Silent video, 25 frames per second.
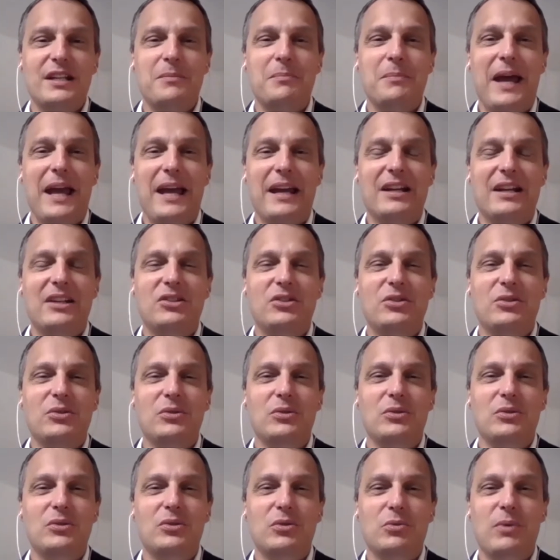banks to
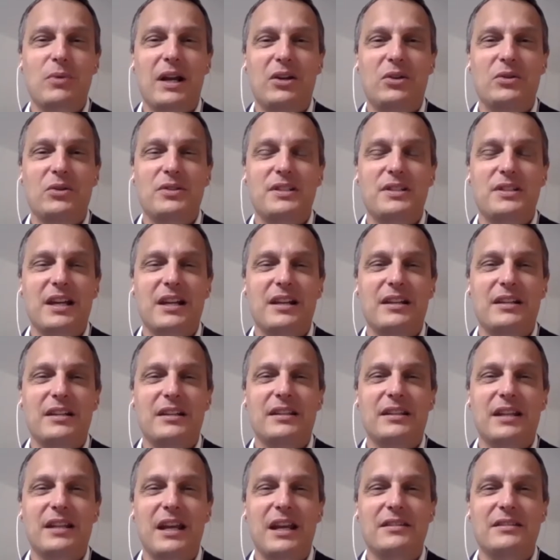reconcile their
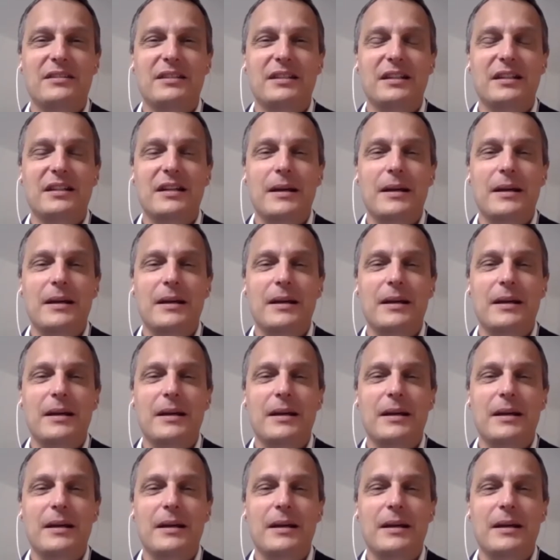data.